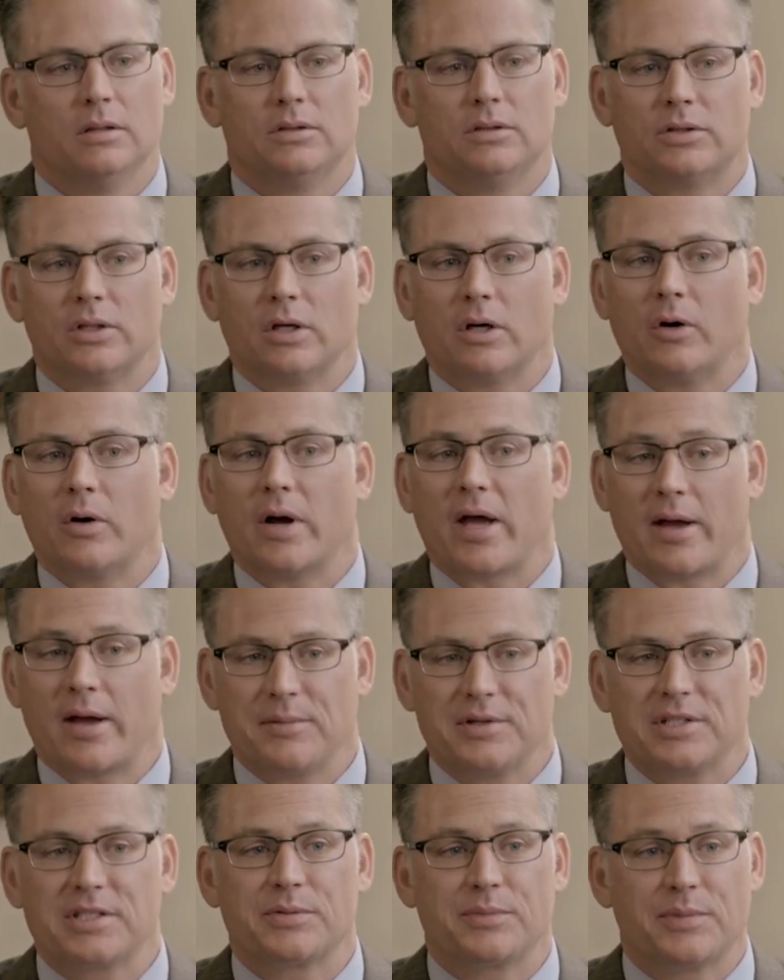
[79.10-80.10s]
So
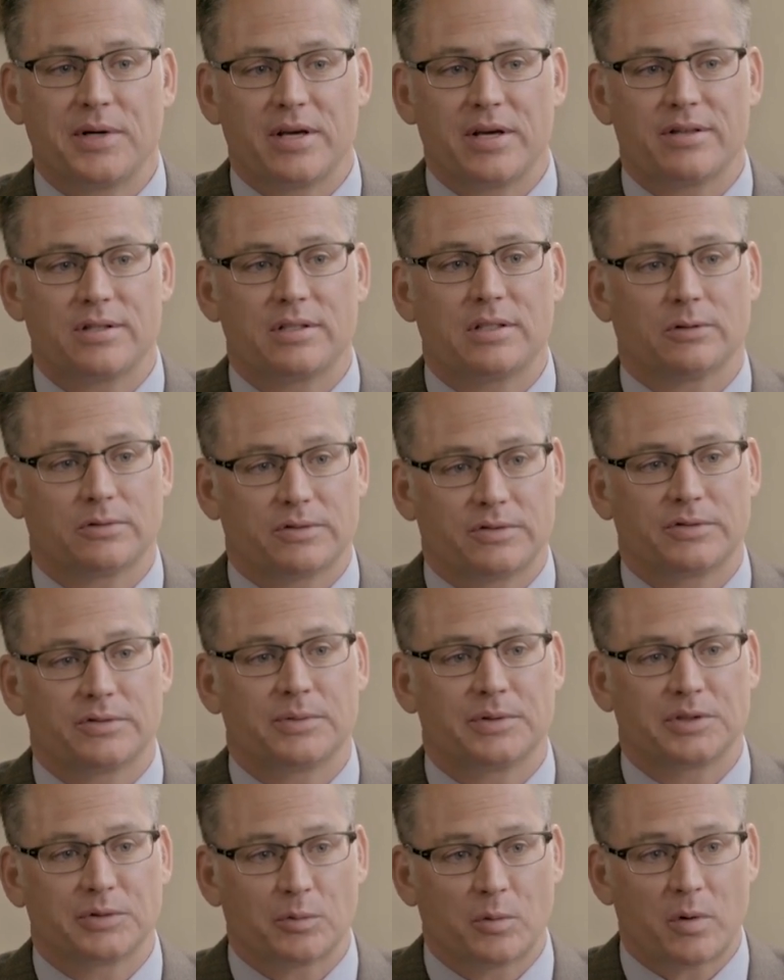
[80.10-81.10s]
Emma Smith, Joseph
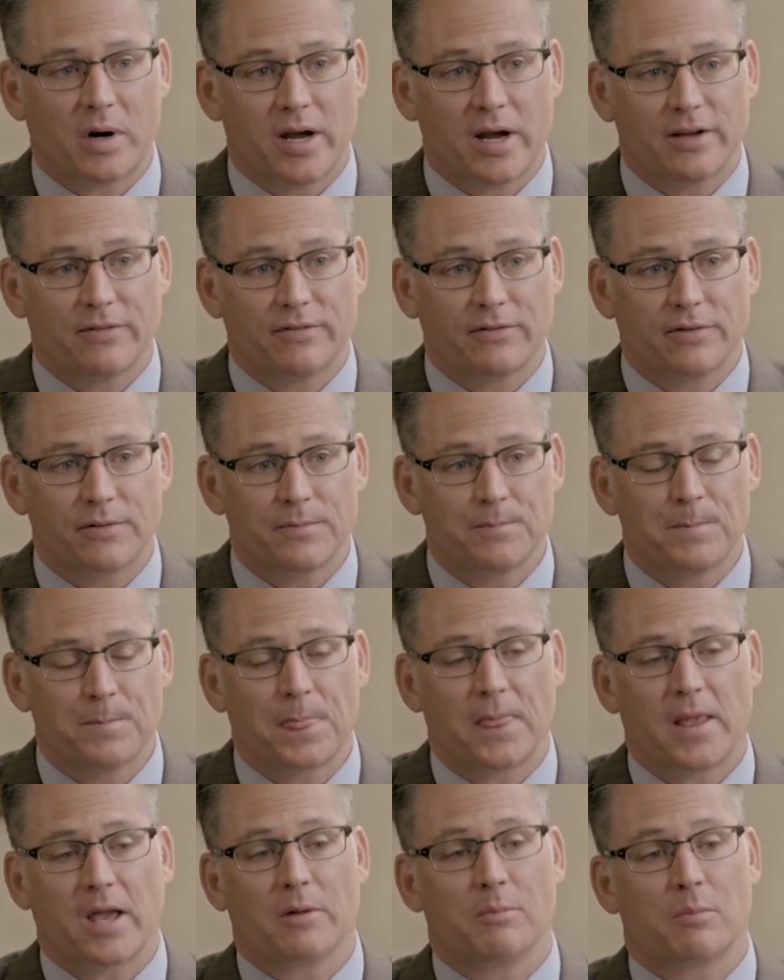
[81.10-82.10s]
Smith's wife,
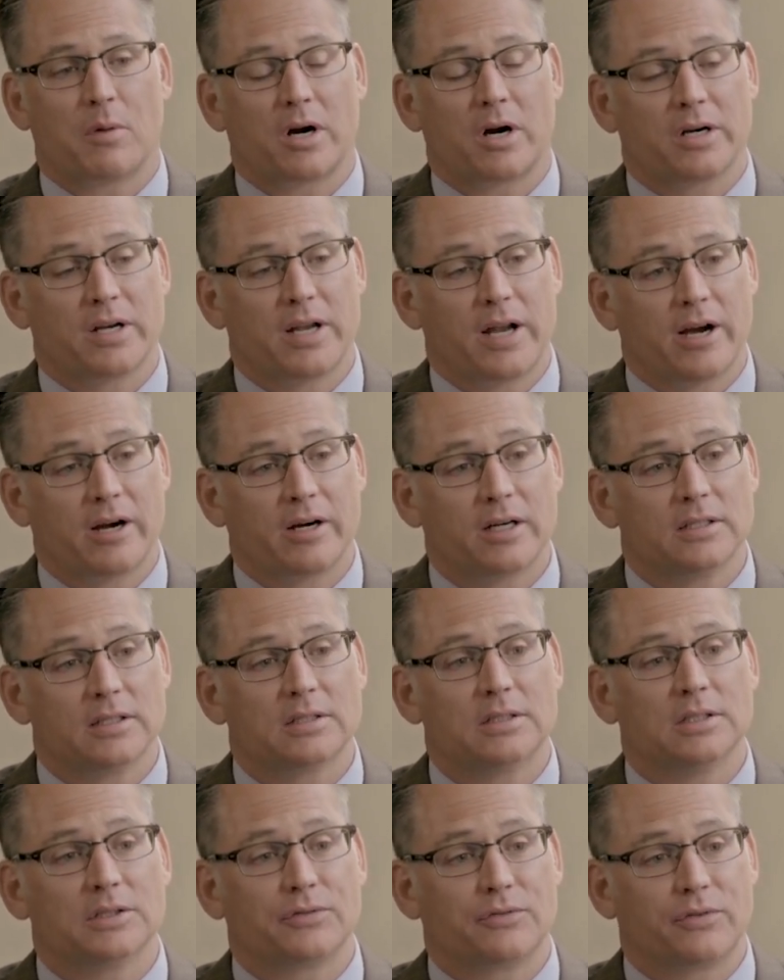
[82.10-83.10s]
and Martin
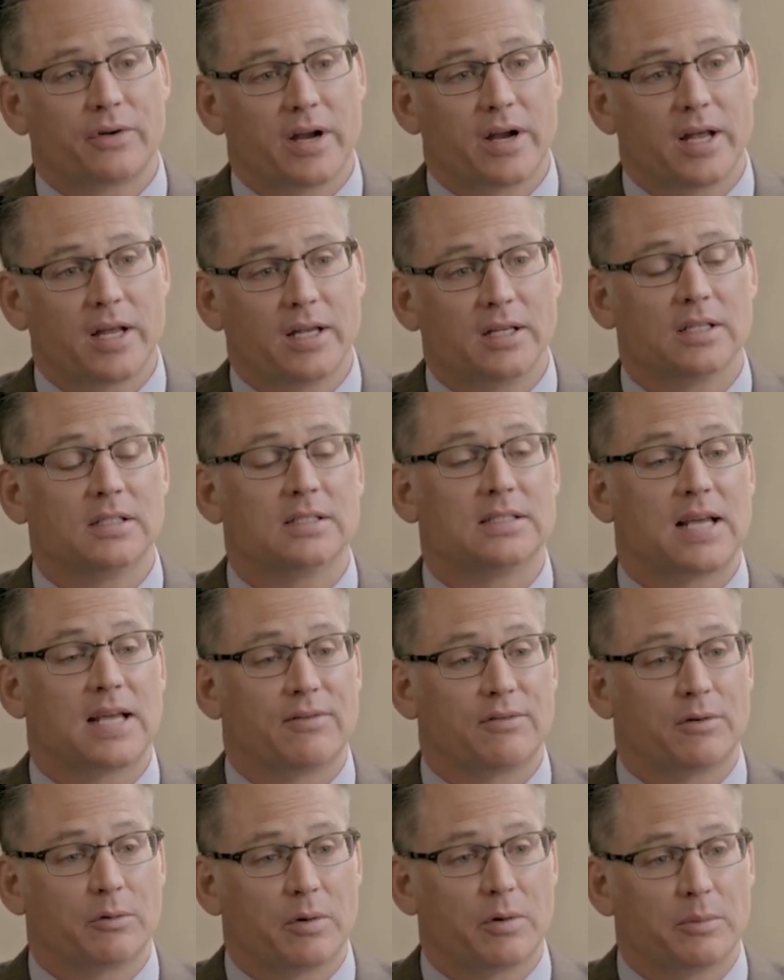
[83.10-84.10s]
Harris, his friend, and
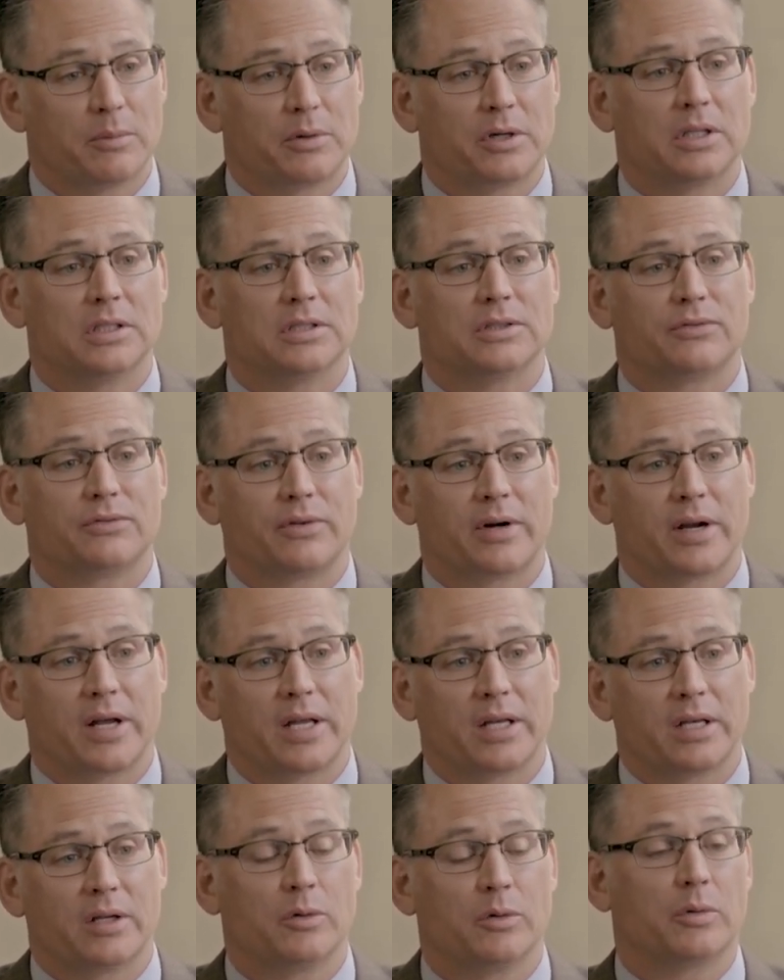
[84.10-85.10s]
David Whitmer, his
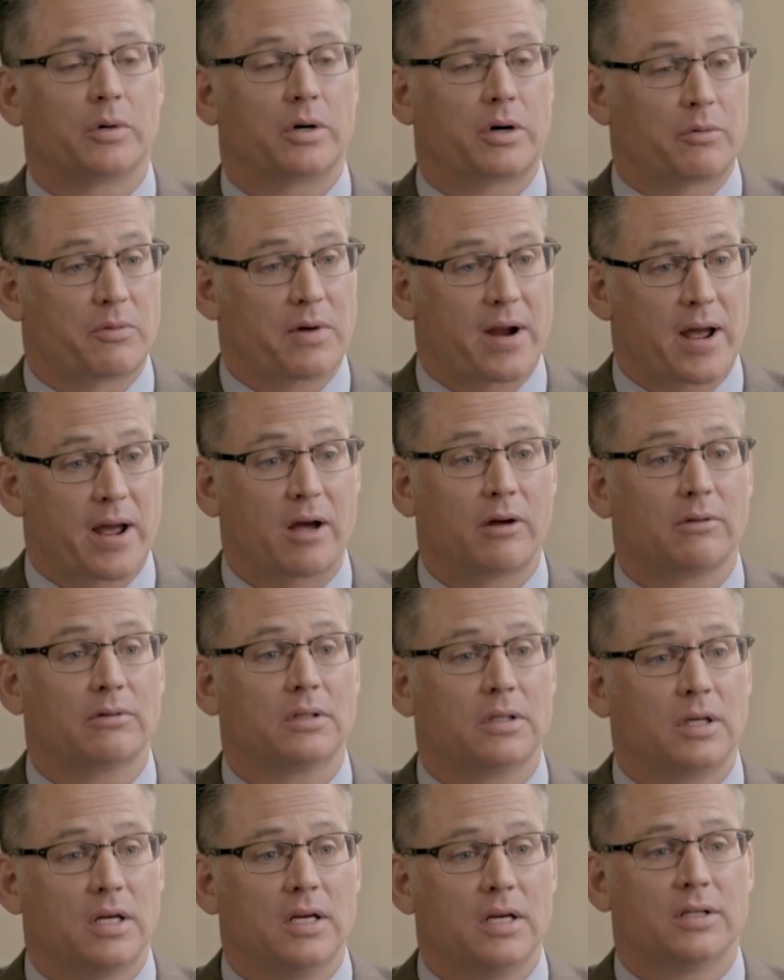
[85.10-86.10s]
friend, who were
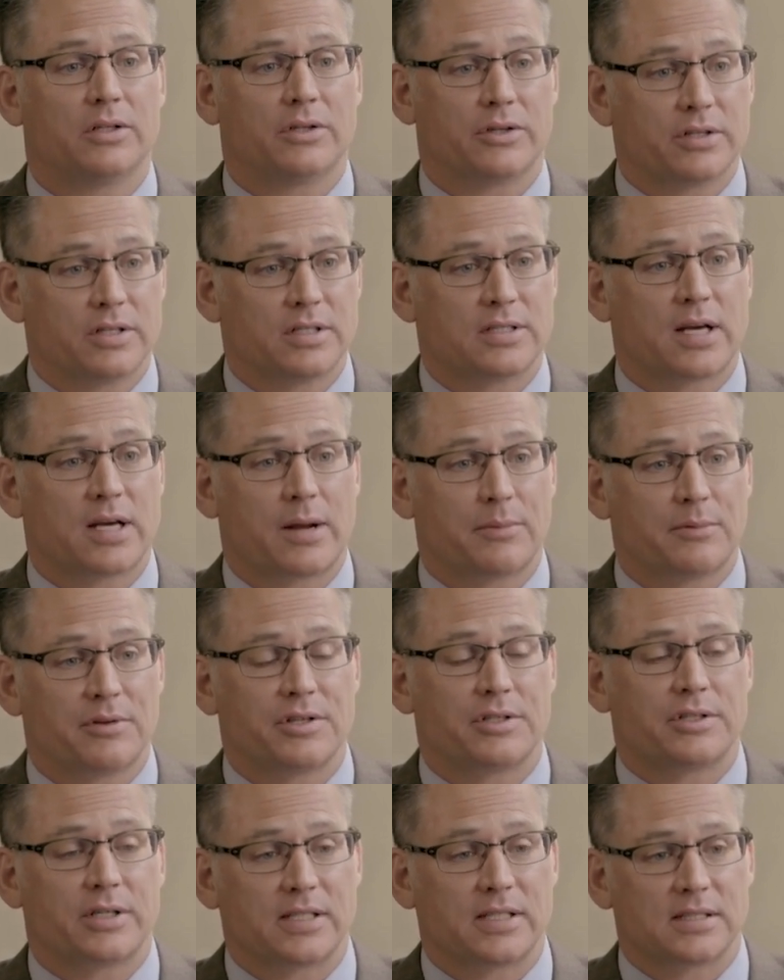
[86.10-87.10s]
around during the time of
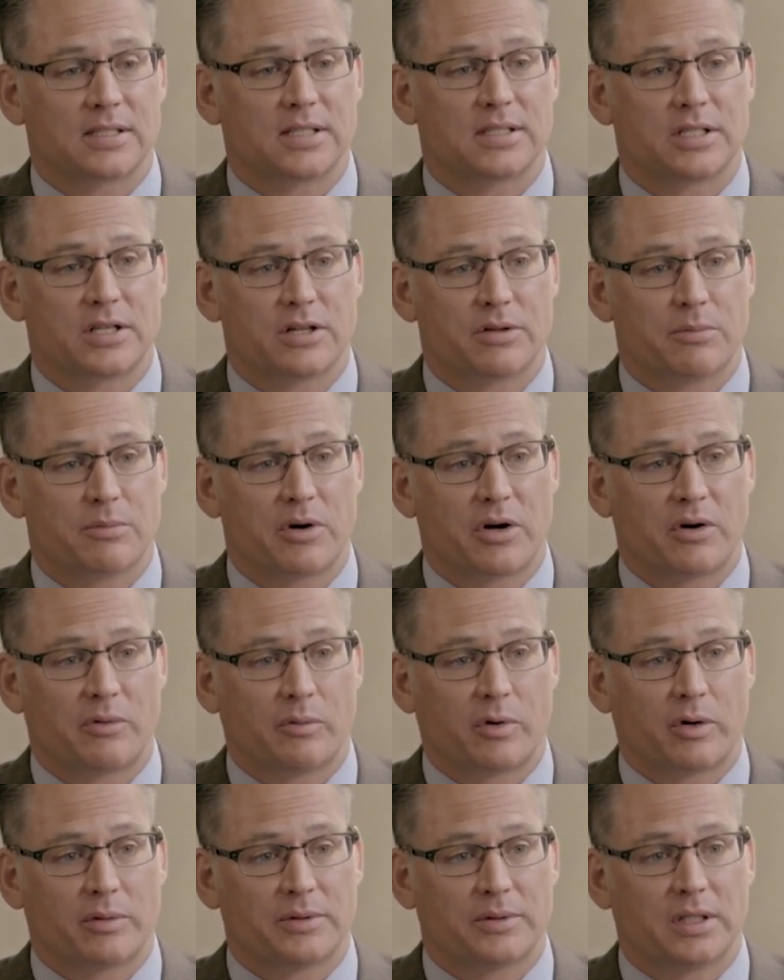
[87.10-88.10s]
the translation of the Book of
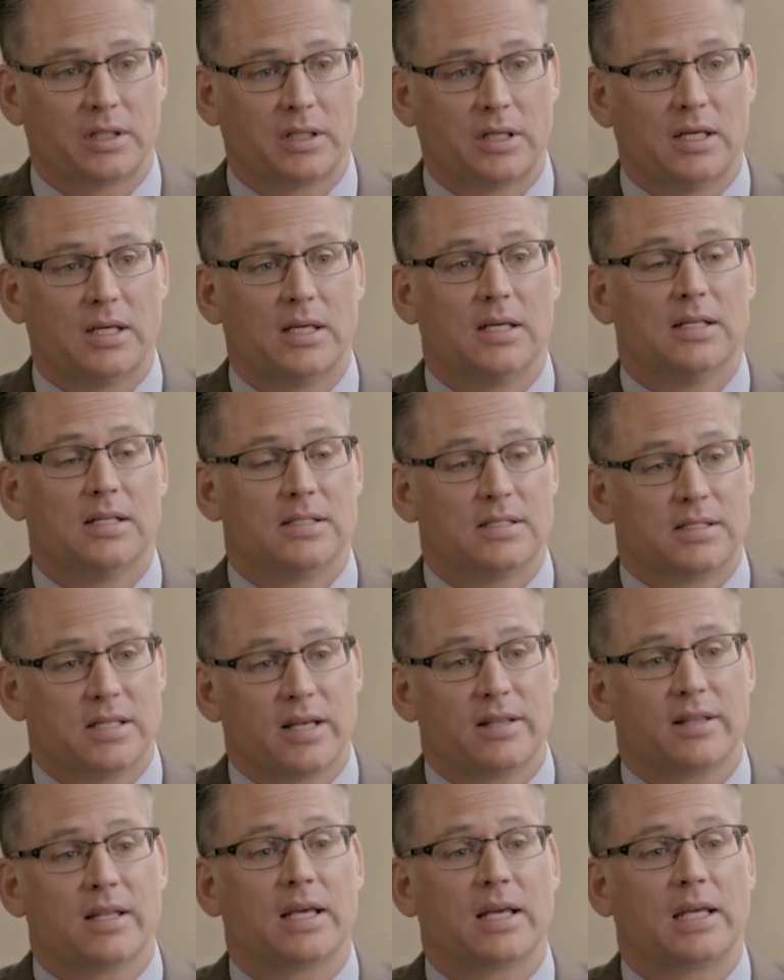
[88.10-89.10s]
Mormon,
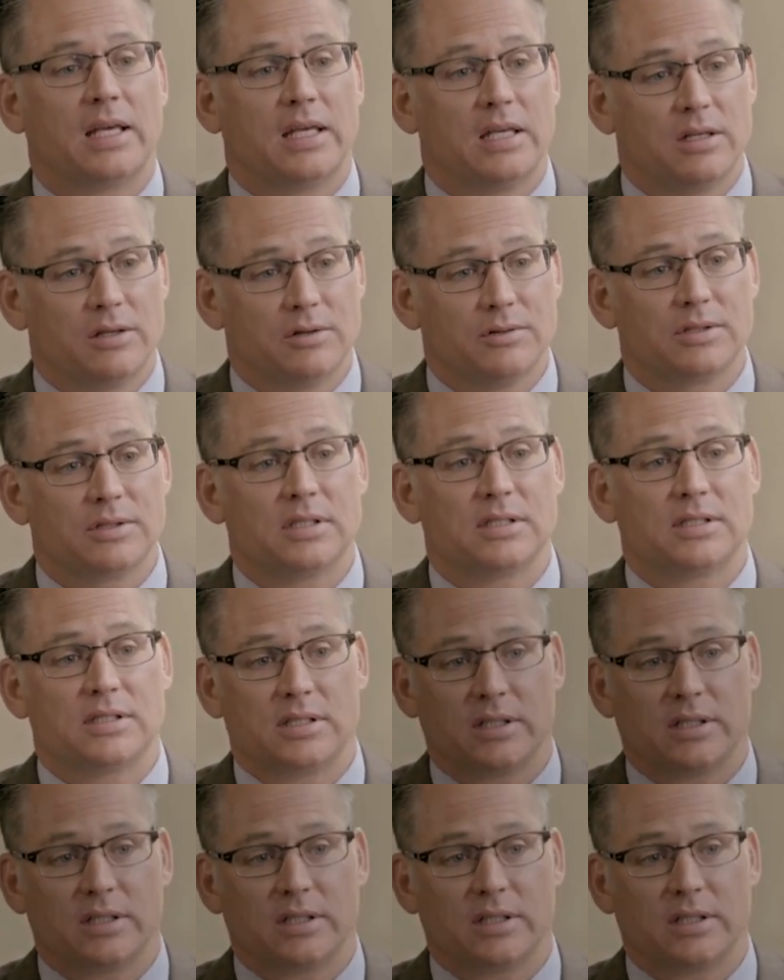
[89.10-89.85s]
said that he used a